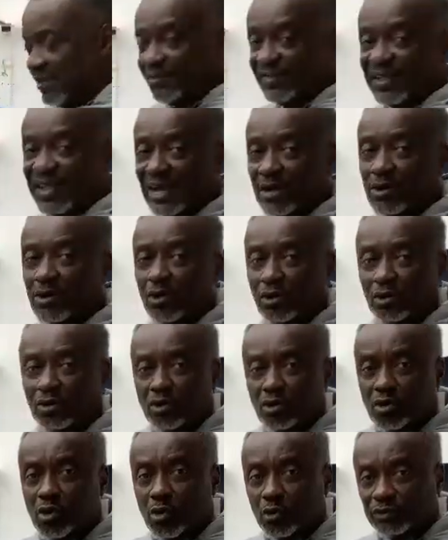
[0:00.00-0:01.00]
They are
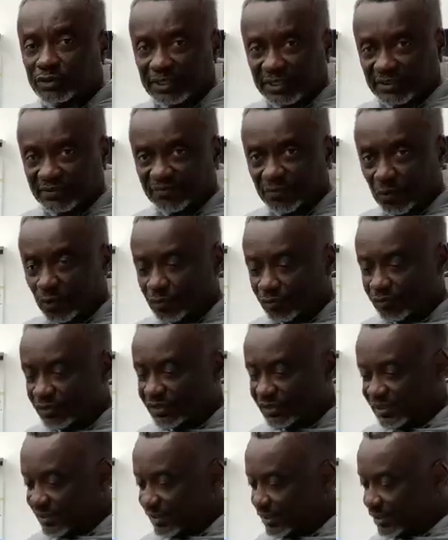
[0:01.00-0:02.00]
color-coded for a
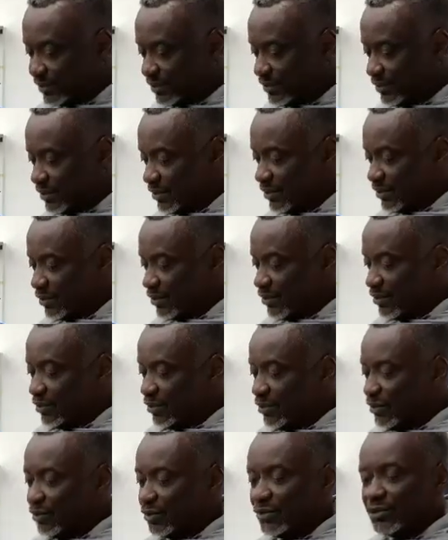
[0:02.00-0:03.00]
reason.
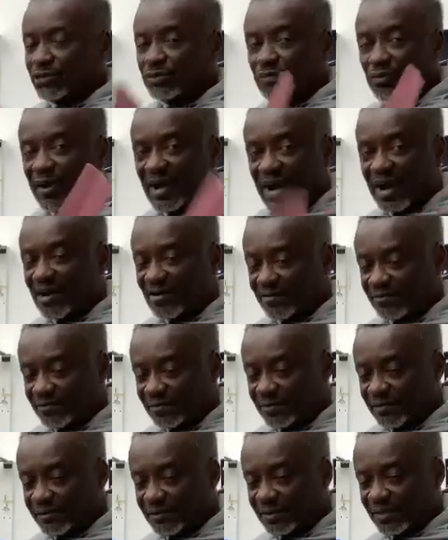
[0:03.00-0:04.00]
You have
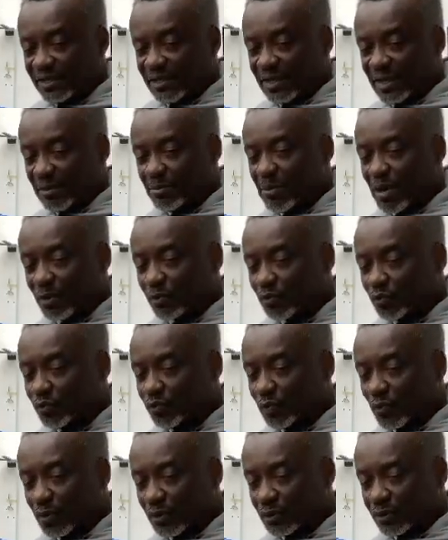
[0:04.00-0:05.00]
the
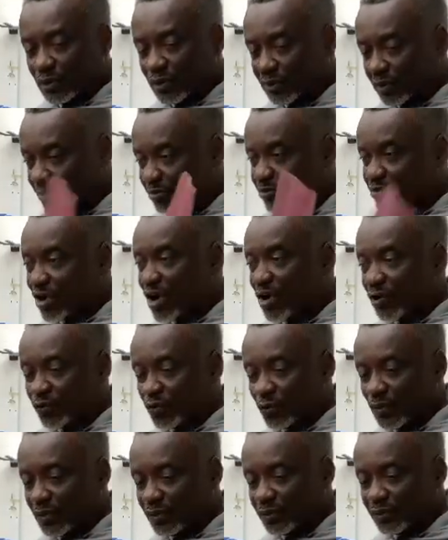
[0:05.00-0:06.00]
maroon one or the brown
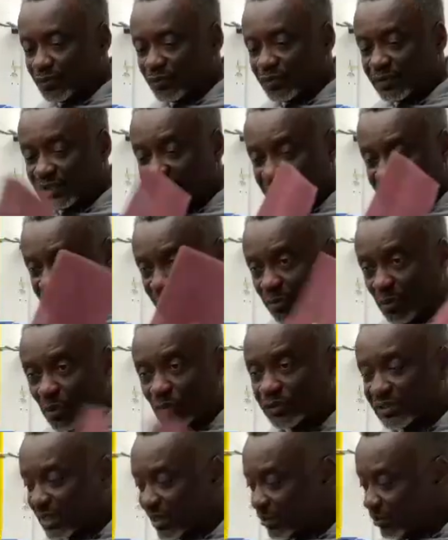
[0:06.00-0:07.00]
one, which is the
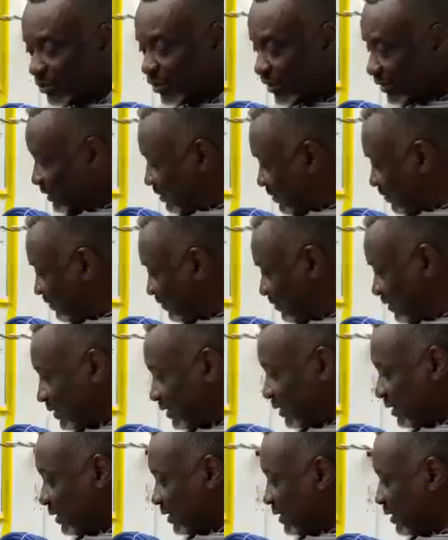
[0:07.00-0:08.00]
most abrasive.
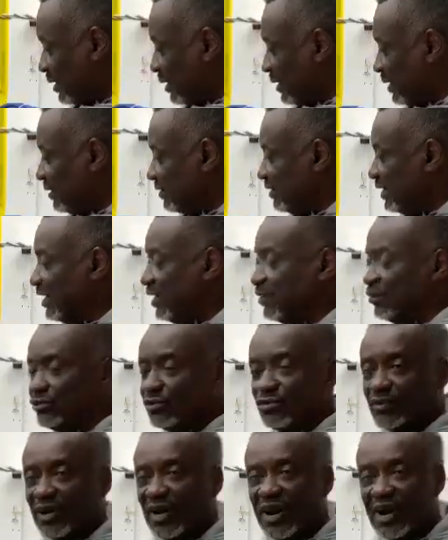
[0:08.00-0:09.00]
Then
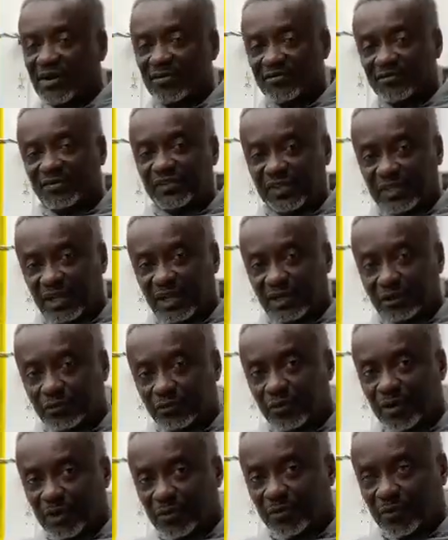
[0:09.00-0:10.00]
you have the
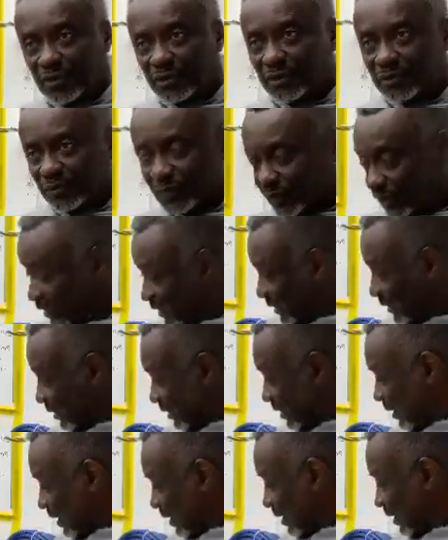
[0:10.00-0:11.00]
gray one, which
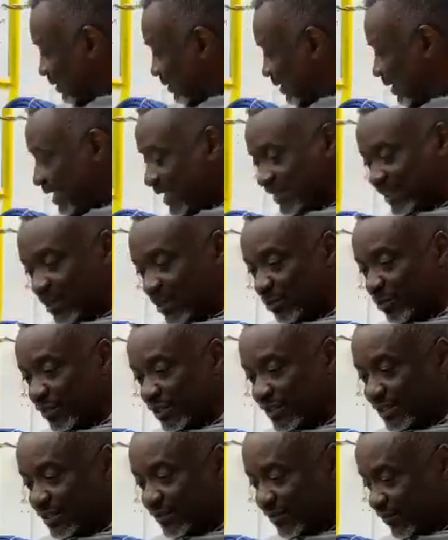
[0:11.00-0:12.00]
is less
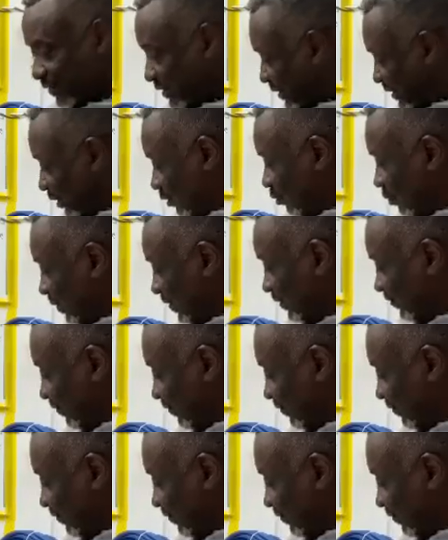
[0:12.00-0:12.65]
abrasive. It's a little bit